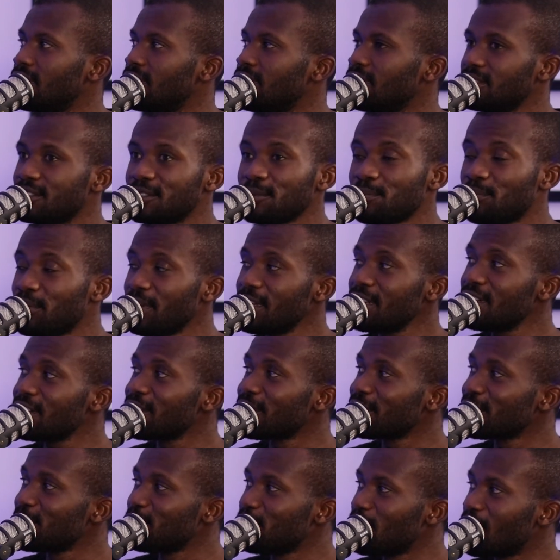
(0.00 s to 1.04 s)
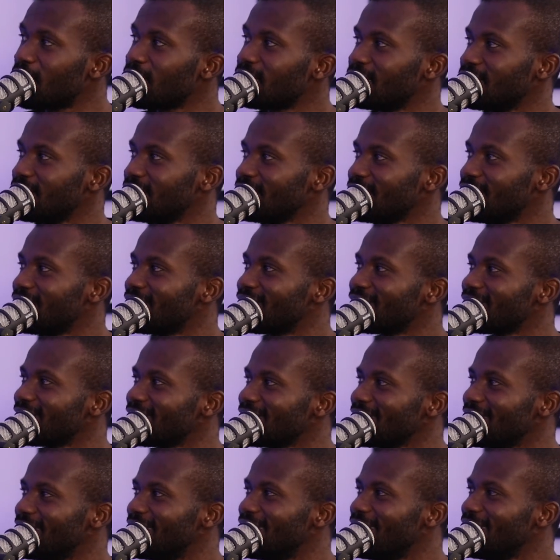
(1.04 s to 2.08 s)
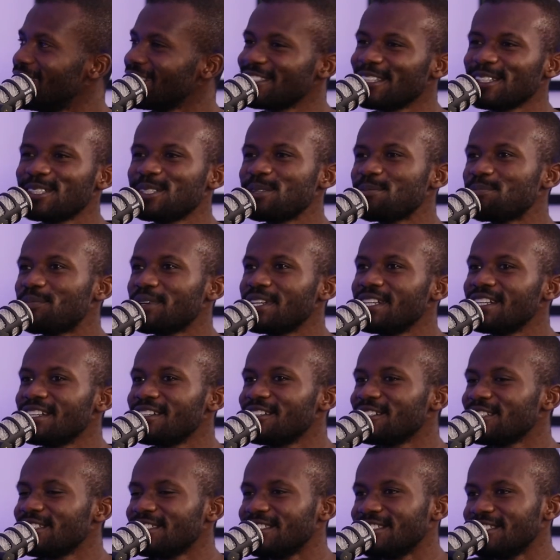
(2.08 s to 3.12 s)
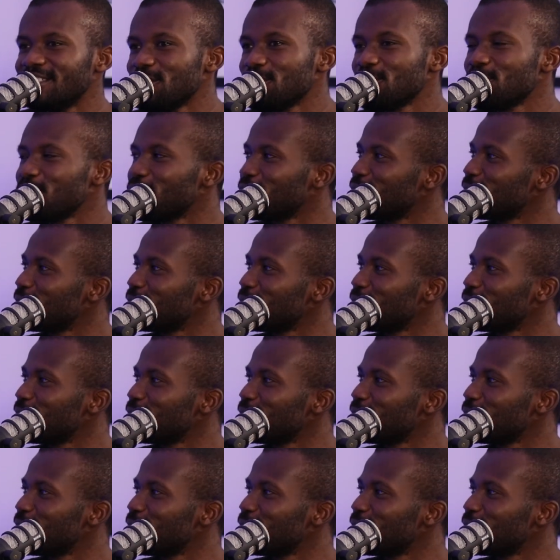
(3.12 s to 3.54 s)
It's dependent on the market. It's not dependent on you